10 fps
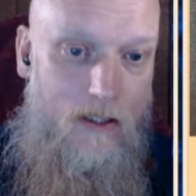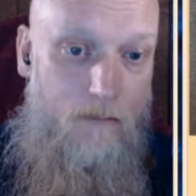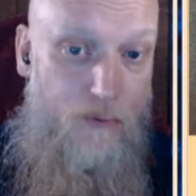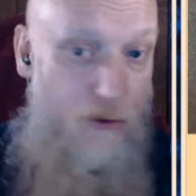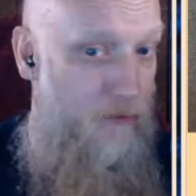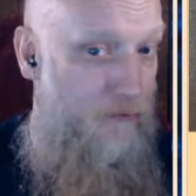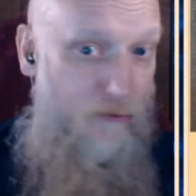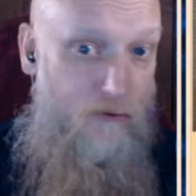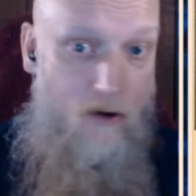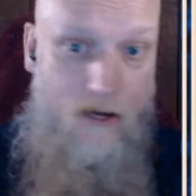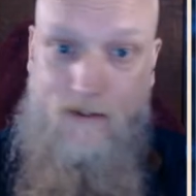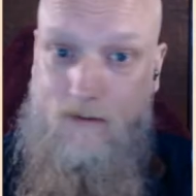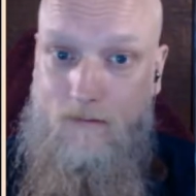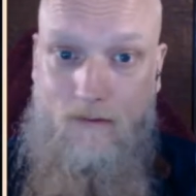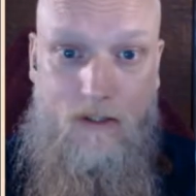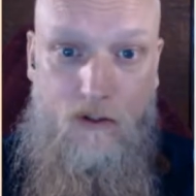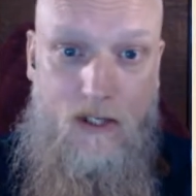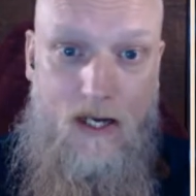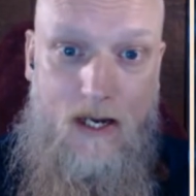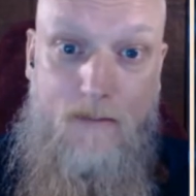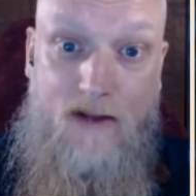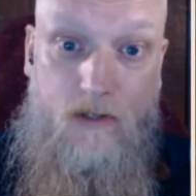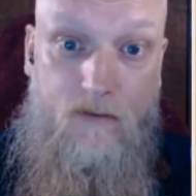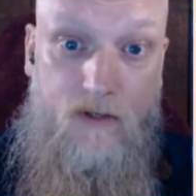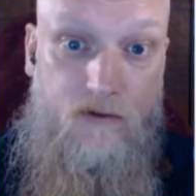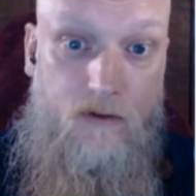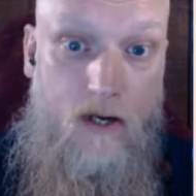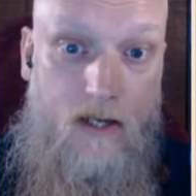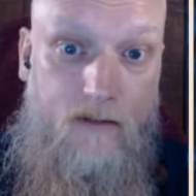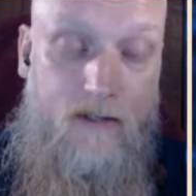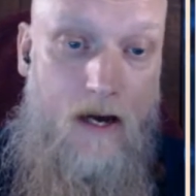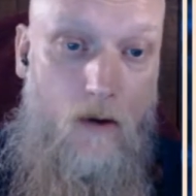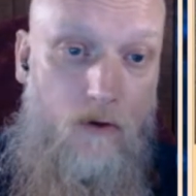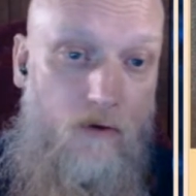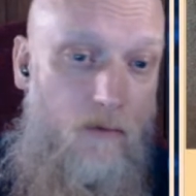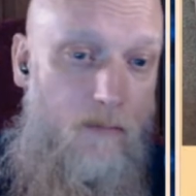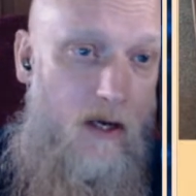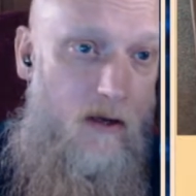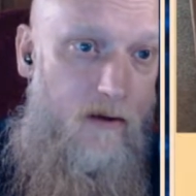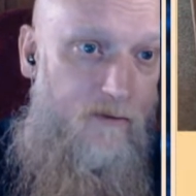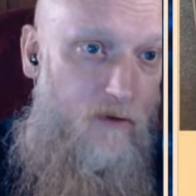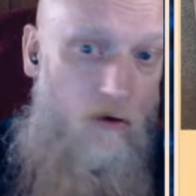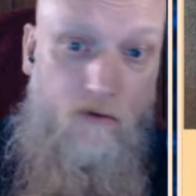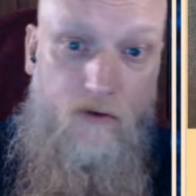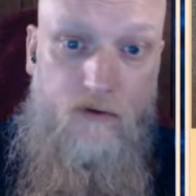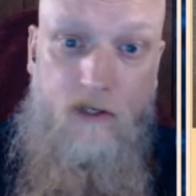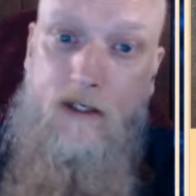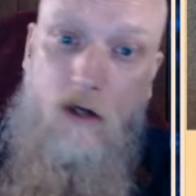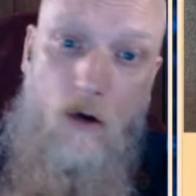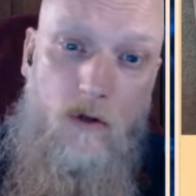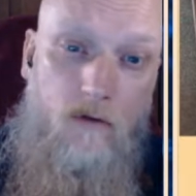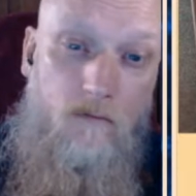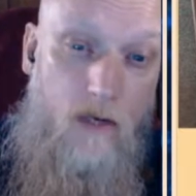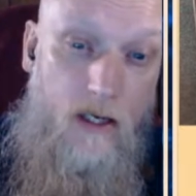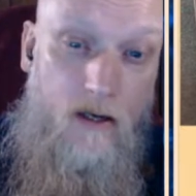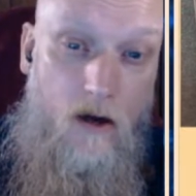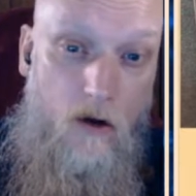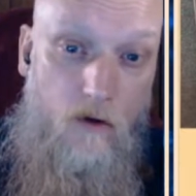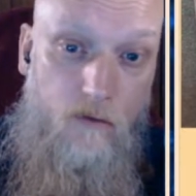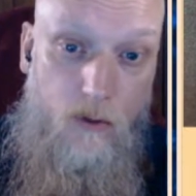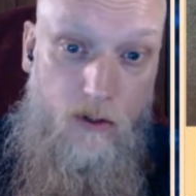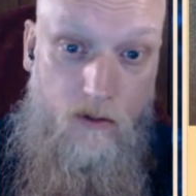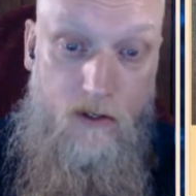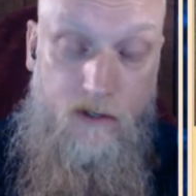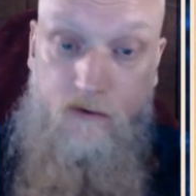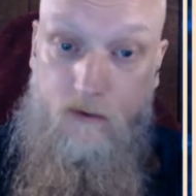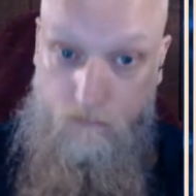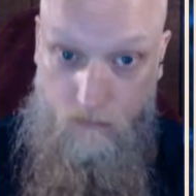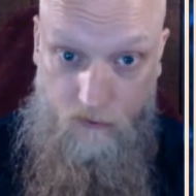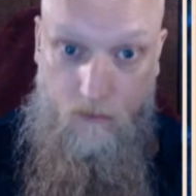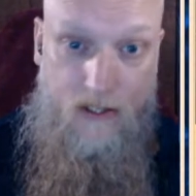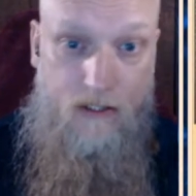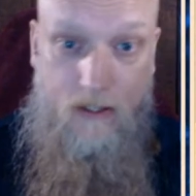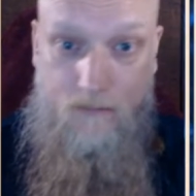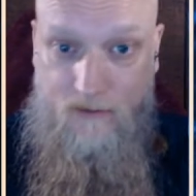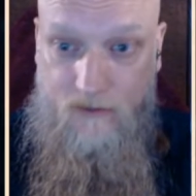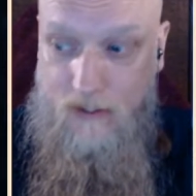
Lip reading: Beautiful site in the UK, a Mesolithic site. Now, there's a bit of controversy, no one really knows, but there is some academics at